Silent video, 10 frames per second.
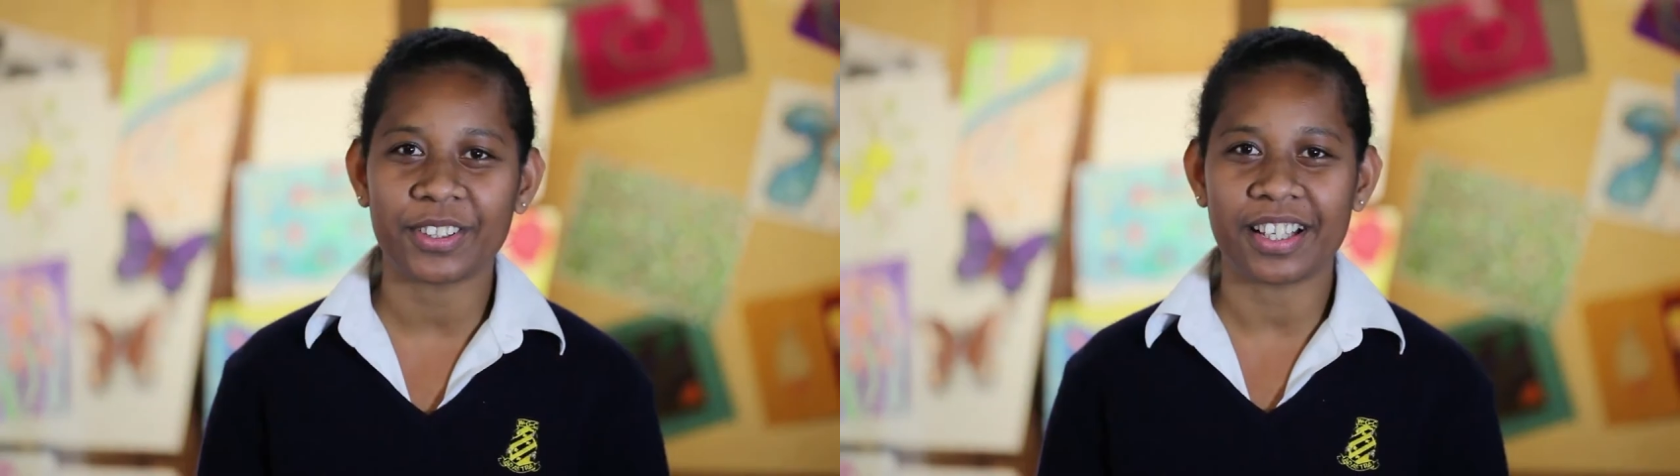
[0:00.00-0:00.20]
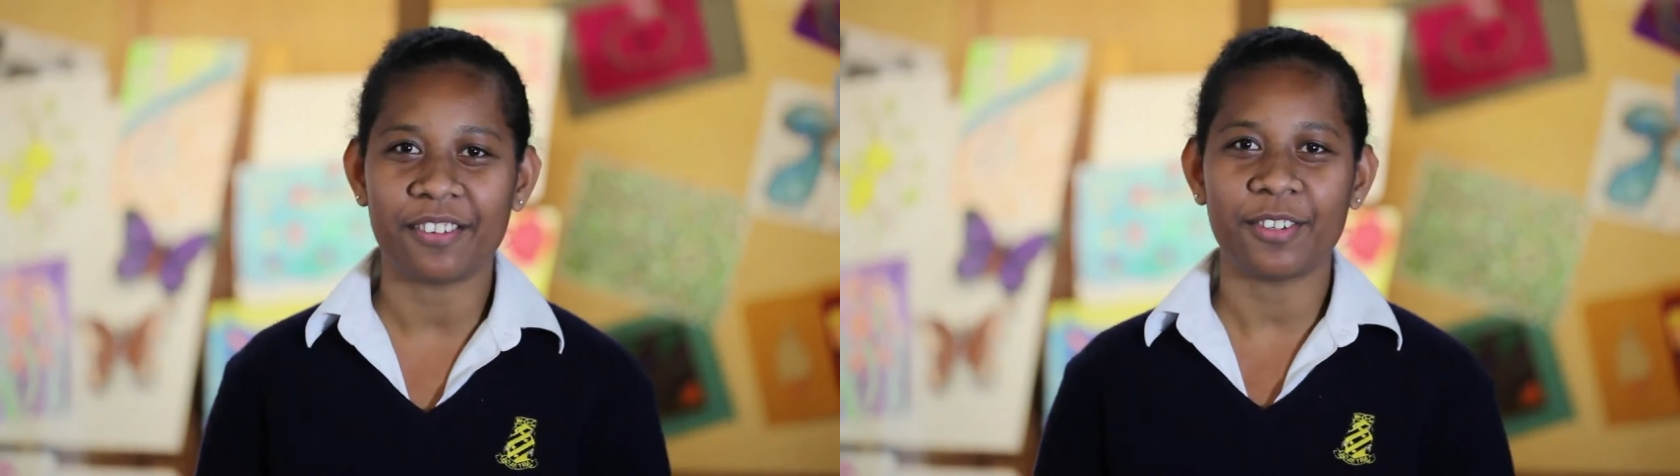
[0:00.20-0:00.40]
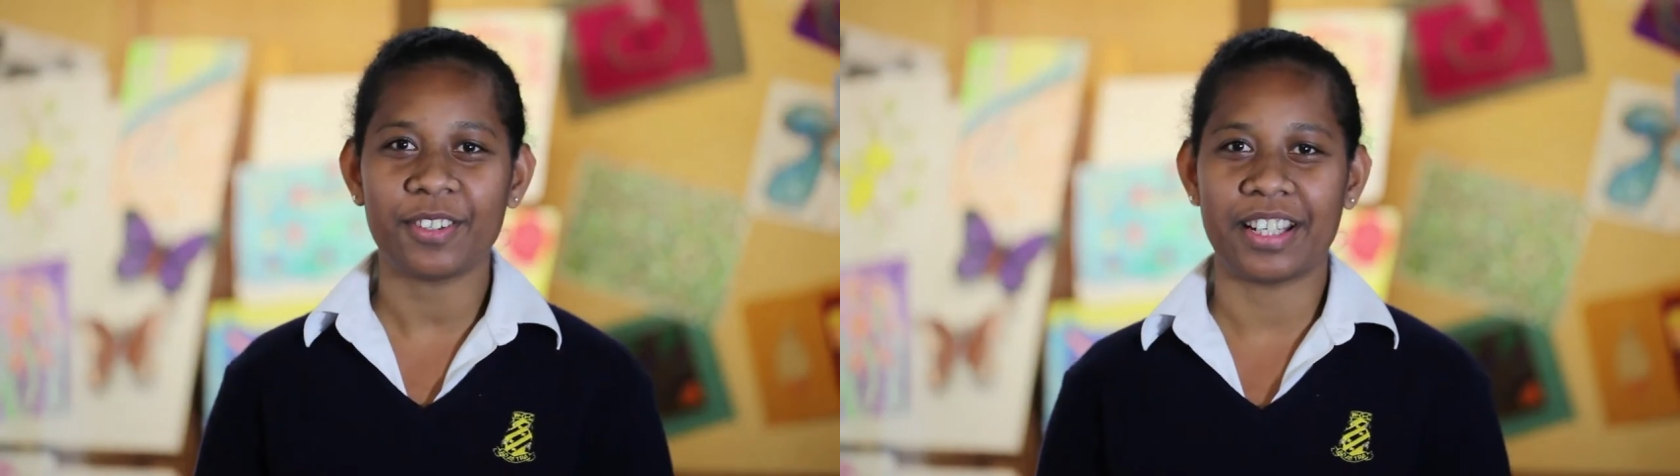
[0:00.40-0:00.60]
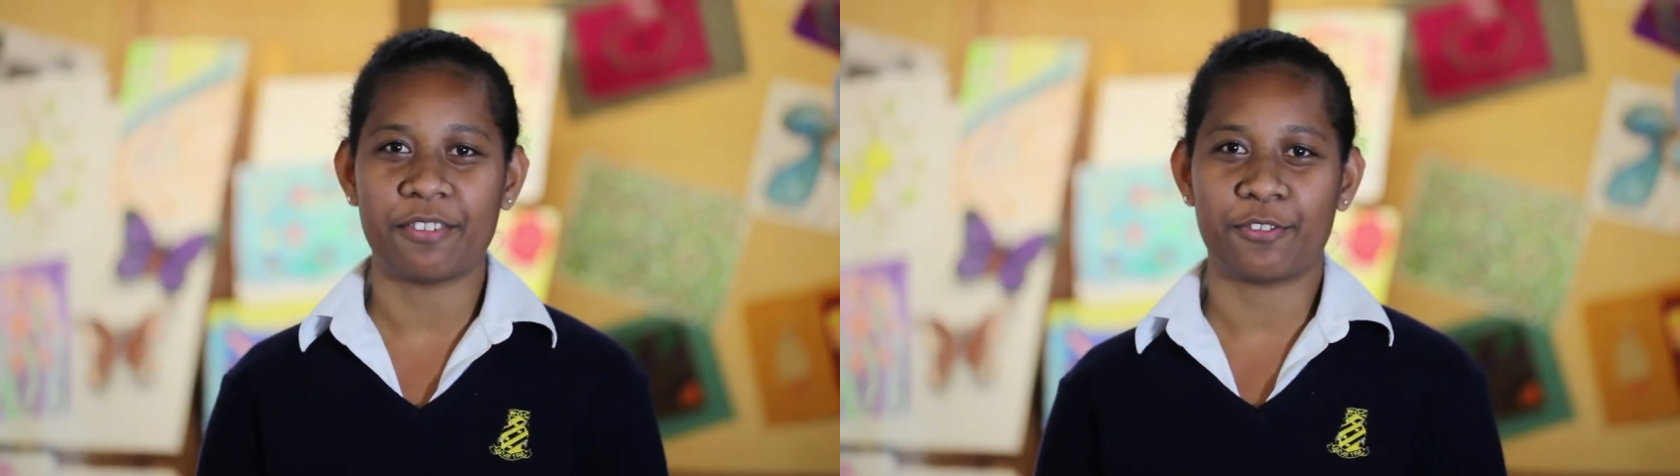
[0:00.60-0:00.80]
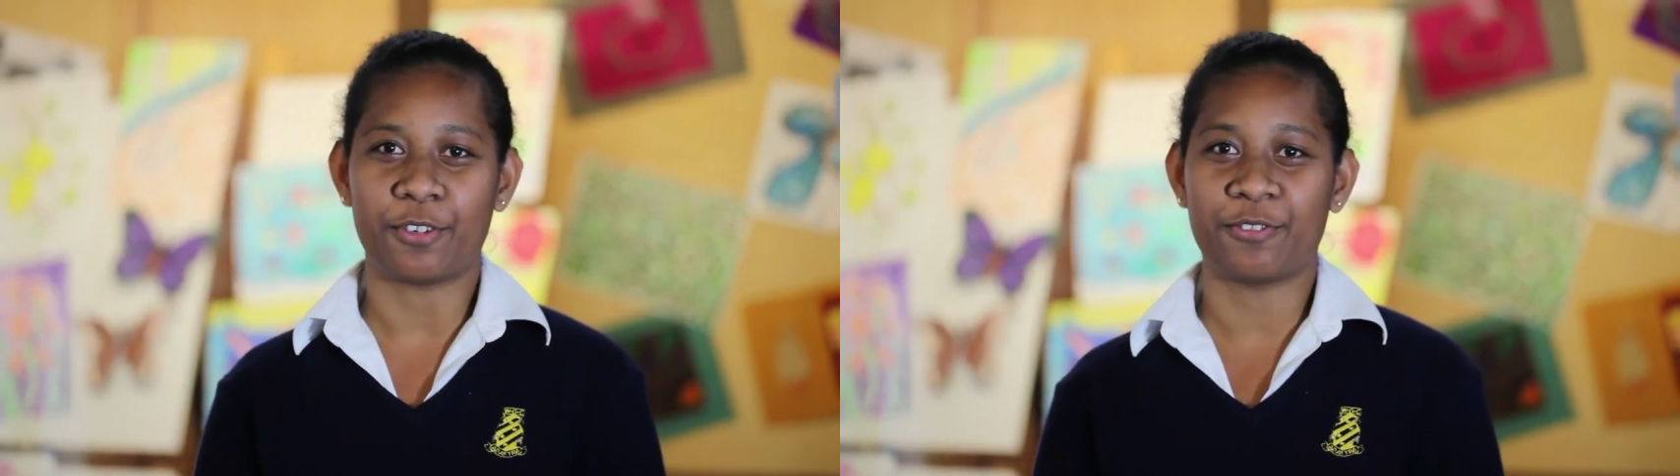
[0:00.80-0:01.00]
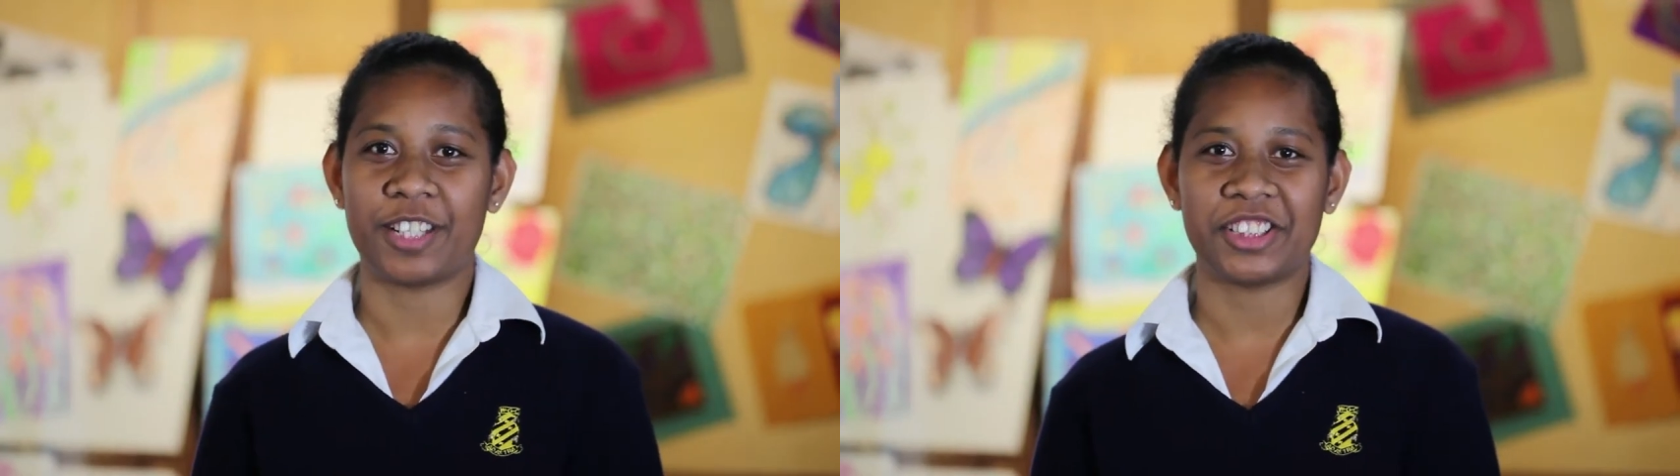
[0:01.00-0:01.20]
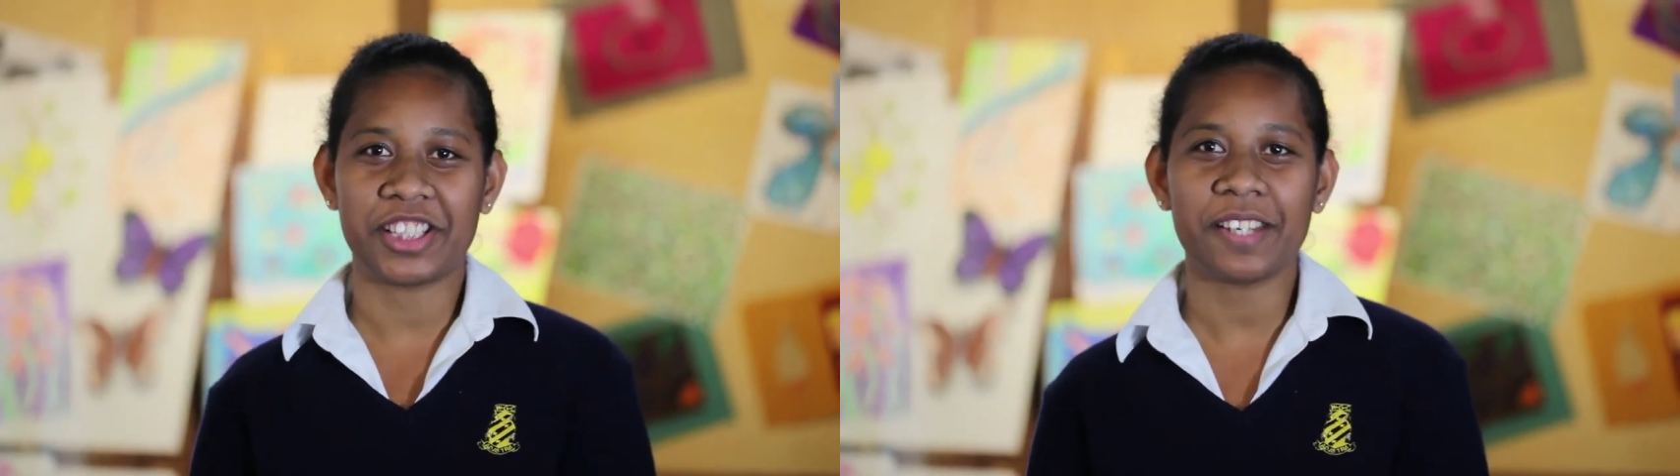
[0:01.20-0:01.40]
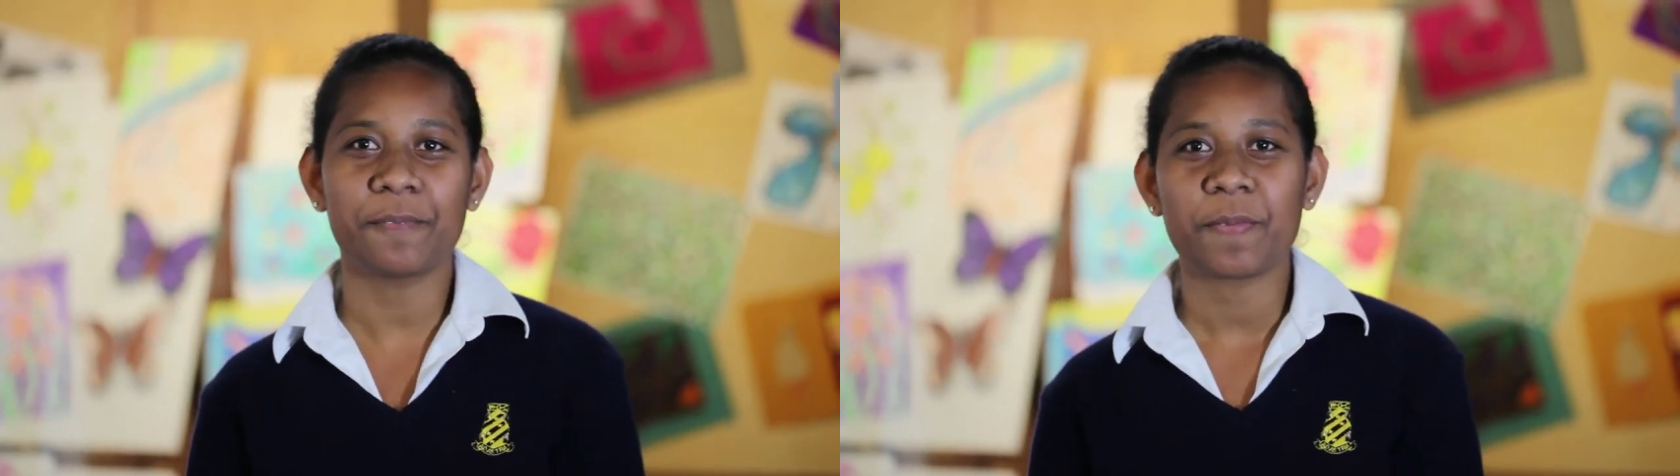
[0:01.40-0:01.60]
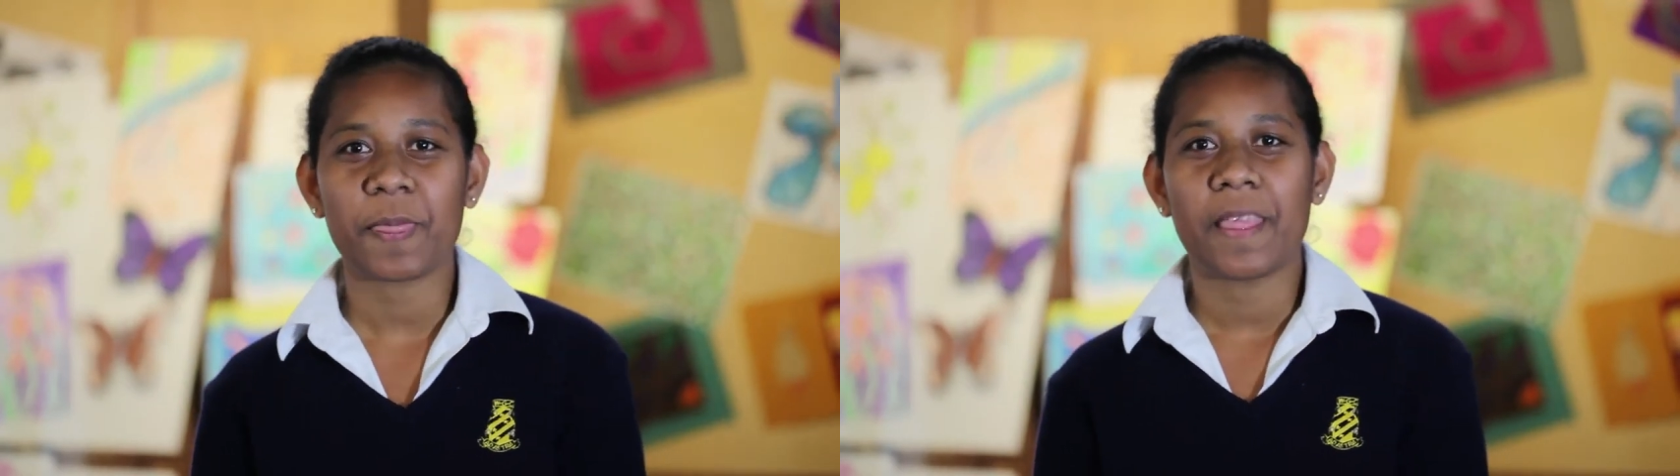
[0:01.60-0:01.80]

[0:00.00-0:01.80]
Rokotavo and I'm from Fiji.